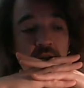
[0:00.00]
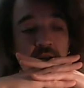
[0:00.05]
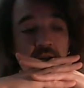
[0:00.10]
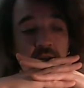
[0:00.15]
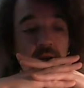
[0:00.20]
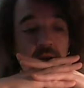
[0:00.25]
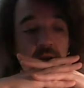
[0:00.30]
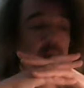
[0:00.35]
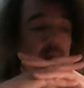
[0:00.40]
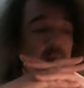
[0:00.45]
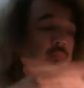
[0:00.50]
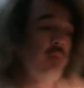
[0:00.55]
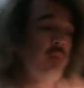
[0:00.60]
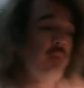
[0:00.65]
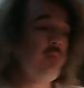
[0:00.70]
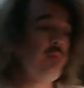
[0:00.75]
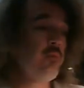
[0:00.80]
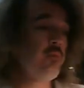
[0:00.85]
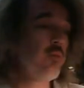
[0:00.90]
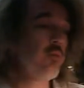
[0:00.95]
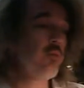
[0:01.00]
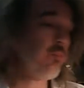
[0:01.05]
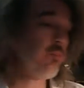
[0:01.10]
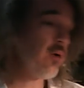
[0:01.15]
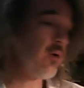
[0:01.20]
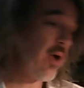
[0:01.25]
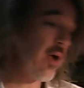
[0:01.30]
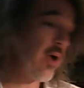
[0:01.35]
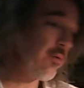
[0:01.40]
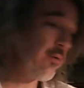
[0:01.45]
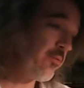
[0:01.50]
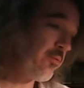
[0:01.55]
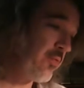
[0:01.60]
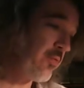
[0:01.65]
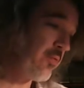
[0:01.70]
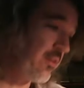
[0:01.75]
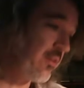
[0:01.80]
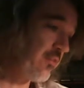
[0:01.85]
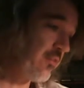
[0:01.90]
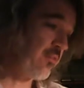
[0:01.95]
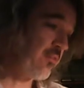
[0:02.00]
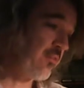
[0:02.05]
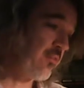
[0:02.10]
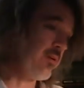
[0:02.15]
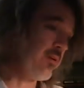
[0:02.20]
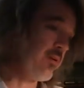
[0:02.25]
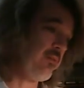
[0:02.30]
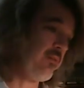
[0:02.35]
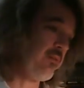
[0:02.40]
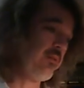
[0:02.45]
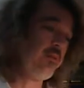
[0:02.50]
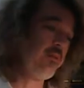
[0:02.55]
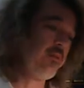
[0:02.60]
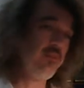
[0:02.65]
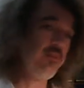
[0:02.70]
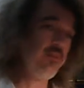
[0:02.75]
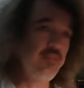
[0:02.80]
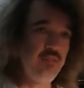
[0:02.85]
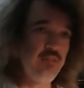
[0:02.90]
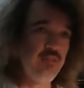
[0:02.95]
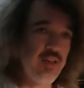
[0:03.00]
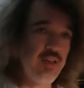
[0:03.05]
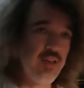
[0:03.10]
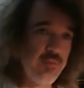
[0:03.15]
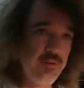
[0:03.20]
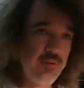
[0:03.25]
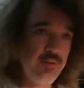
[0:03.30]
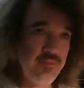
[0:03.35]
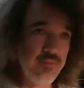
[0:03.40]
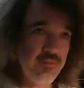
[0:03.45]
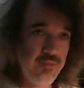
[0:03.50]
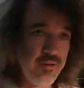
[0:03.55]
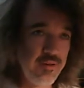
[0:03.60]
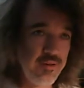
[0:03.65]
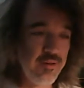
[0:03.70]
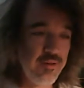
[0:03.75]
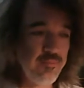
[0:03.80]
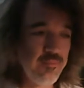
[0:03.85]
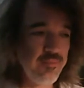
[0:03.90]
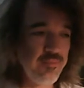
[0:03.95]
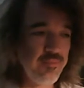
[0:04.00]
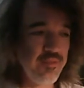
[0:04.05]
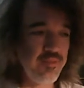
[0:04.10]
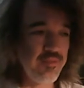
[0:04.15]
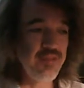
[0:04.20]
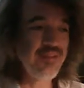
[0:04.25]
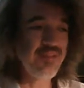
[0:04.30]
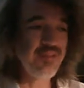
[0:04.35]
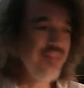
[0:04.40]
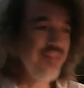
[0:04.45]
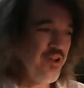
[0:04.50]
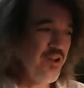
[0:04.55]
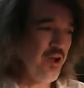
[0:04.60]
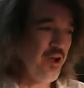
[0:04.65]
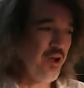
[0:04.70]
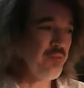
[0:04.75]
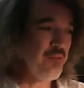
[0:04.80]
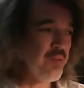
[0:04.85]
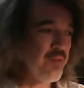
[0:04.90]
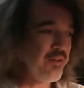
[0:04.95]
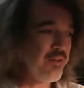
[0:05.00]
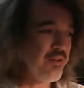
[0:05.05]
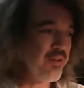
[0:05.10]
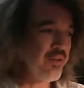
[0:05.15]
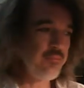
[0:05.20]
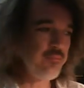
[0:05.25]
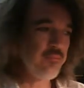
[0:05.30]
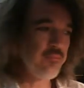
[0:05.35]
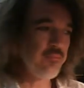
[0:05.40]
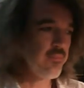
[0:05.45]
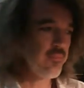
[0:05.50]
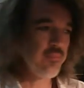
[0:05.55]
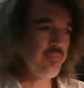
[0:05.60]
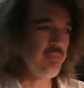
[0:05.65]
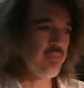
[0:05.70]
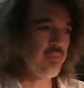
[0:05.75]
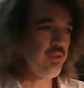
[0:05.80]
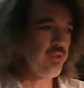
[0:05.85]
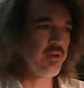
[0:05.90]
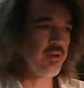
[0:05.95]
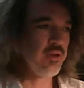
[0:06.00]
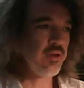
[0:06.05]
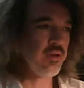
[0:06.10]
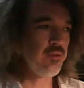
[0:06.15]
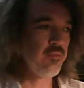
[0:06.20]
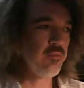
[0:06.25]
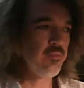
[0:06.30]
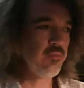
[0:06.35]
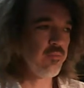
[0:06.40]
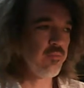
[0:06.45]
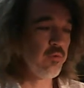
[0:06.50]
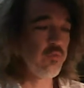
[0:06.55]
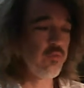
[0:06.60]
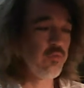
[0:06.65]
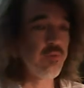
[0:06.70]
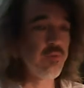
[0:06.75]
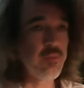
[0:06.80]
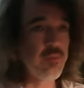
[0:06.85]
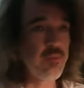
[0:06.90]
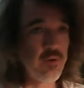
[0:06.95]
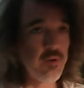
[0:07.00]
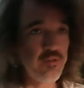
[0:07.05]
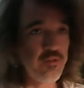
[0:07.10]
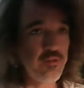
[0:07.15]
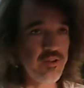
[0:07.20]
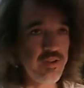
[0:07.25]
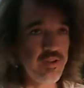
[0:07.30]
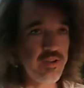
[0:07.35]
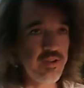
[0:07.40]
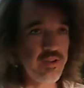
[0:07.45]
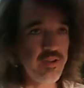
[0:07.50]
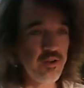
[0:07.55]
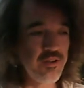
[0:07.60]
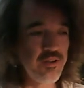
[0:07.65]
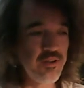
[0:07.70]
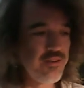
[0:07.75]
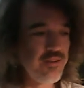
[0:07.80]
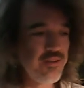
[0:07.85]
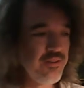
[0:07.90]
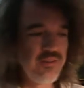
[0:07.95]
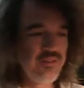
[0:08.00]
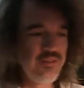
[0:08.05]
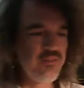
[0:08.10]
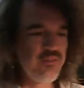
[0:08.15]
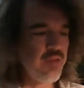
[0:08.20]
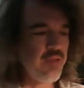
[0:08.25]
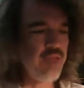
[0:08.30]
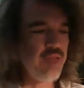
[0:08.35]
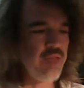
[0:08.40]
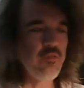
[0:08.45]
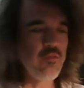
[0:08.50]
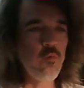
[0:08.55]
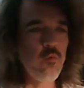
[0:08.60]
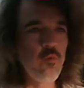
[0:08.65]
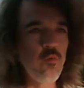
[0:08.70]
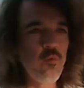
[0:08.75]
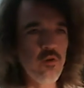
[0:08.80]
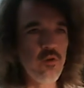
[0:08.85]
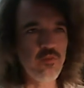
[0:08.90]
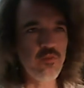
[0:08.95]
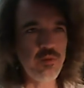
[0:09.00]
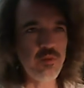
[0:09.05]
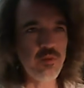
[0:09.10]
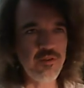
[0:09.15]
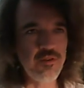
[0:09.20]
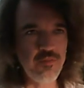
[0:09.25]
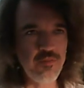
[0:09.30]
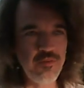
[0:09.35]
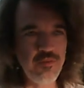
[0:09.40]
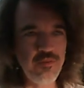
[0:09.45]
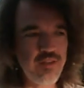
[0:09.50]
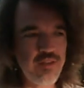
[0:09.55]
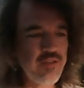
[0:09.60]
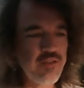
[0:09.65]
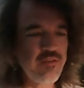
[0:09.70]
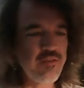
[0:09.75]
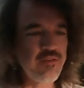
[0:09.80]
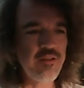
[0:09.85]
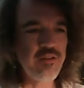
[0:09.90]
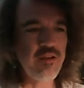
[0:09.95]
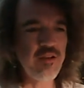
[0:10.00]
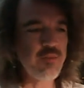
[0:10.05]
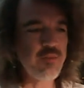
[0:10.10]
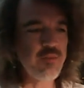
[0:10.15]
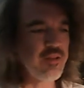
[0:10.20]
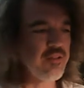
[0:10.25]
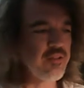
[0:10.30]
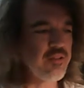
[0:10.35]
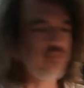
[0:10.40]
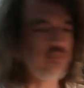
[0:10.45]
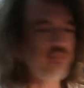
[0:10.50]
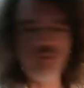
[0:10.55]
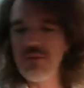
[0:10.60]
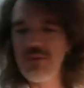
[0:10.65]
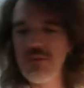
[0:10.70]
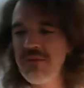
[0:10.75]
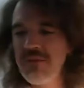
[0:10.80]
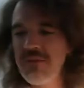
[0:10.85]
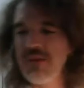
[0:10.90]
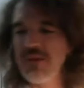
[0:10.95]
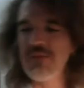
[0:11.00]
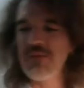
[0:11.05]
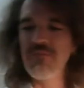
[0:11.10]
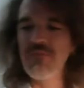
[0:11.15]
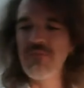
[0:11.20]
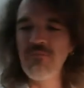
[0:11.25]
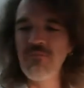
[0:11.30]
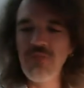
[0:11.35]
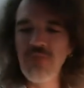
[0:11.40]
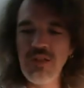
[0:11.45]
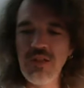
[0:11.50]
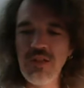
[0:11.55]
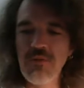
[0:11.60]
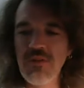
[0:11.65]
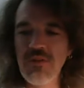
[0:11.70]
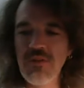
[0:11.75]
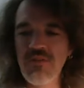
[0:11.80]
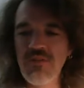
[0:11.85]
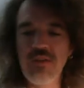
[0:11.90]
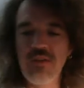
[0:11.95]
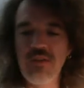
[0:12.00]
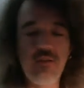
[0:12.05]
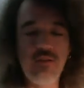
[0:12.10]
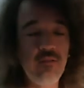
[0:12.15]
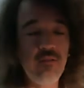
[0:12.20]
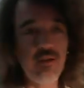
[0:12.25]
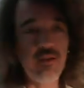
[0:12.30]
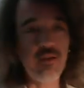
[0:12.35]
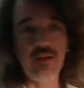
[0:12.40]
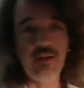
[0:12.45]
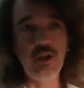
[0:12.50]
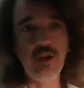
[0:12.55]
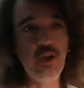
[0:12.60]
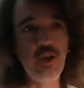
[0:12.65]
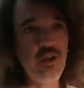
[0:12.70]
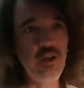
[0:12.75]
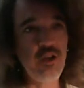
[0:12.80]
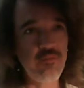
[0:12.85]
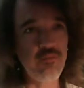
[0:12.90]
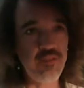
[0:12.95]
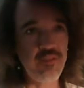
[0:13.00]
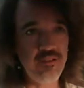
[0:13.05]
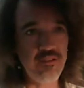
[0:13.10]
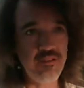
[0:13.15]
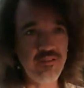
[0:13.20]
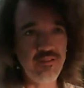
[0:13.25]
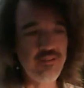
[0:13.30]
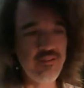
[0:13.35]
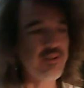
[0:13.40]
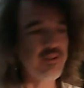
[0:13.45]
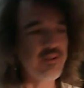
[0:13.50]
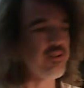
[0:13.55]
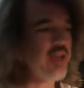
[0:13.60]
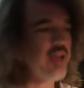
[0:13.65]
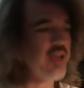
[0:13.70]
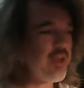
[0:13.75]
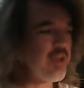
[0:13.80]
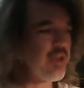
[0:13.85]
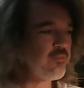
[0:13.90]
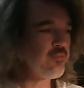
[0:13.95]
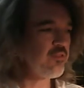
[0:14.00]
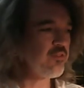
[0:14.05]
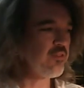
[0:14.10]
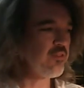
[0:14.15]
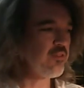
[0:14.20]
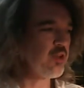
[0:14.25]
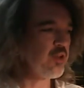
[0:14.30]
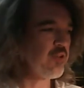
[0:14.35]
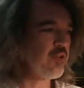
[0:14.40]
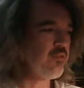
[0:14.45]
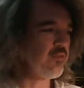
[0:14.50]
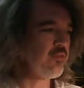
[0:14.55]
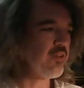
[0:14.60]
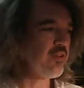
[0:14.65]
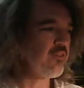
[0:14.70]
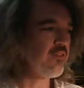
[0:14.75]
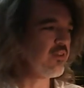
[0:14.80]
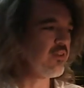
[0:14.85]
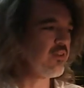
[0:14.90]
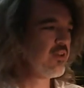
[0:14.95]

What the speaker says: I'm not really proud of this, but these things happen. On Monday, which was my birthday, actually, having the worst possible day, found out about that summit, and I got really, really scared, and I got shit faced. I got absolutely shit faced.